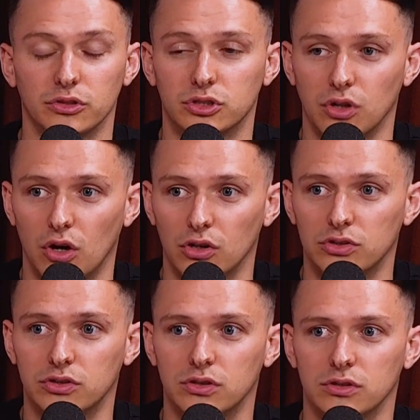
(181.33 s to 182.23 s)

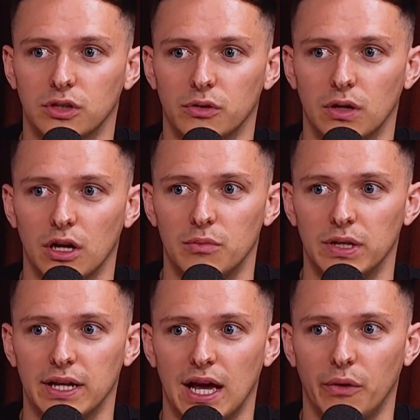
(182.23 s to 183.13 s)
stocks. So
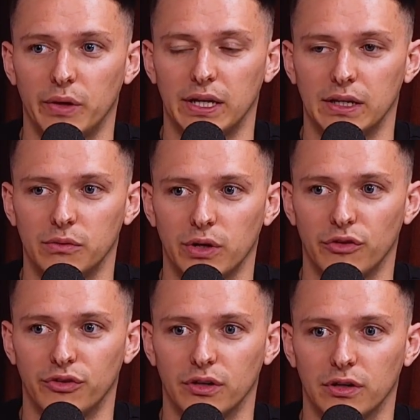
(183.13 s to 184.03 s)
globally now we
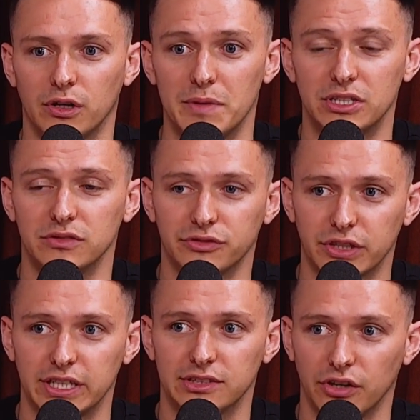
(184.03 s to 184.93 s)
offer
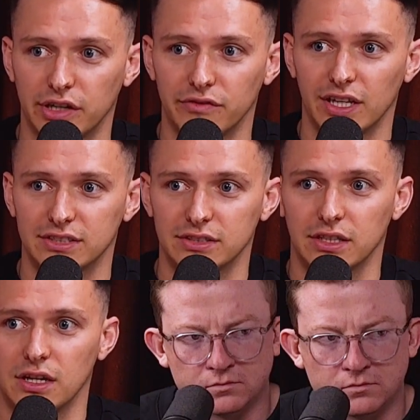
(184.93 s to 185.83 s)
commission-free stock
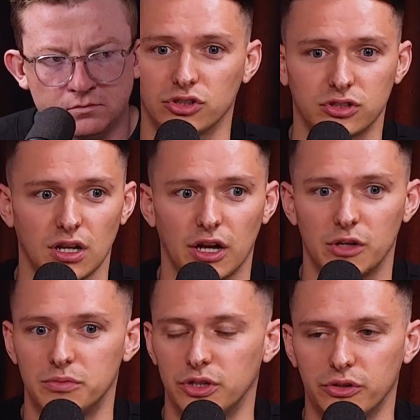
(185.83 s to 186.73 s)
investing across the
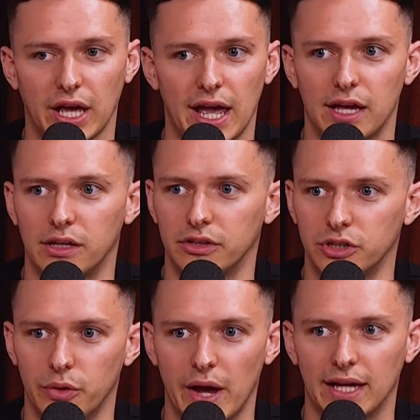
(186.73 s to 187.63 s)
globe, UK,
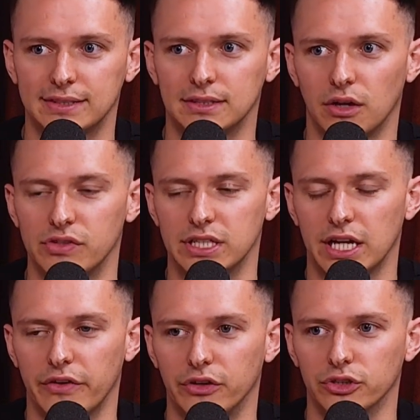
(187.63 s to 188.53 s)
US,
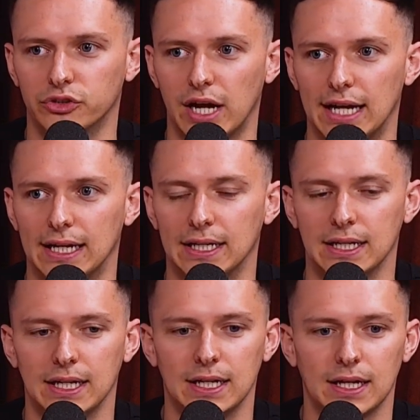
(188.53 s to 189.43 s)
obviously here in Australia.
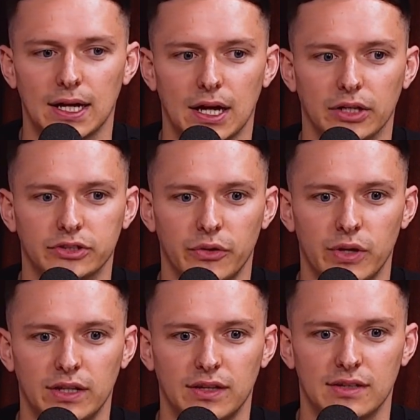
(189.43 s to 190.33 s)
So
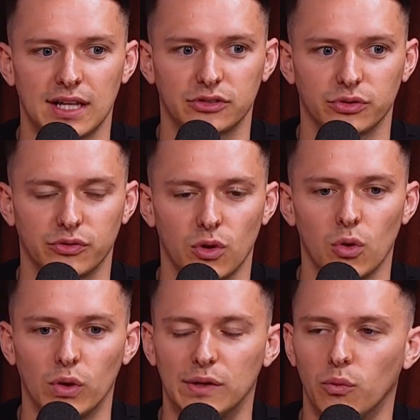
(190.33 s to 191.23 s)
it's that sort of
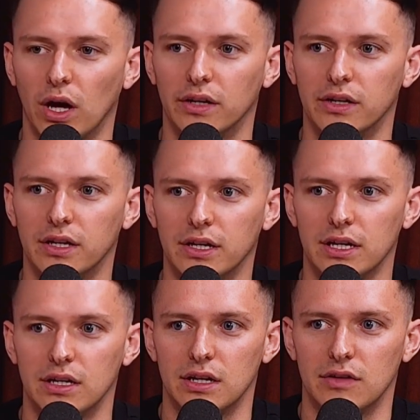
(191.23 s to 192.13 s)
all-in-one
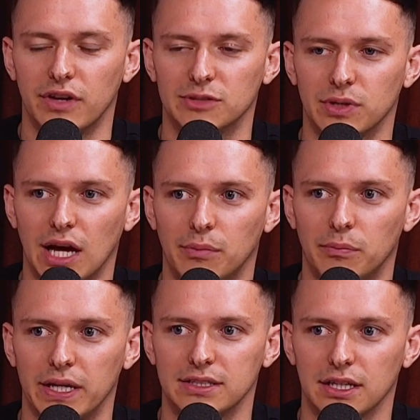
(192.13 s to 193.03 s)
investment app,
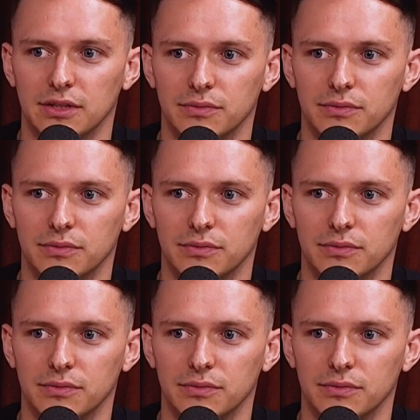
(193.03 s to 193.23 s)
basically.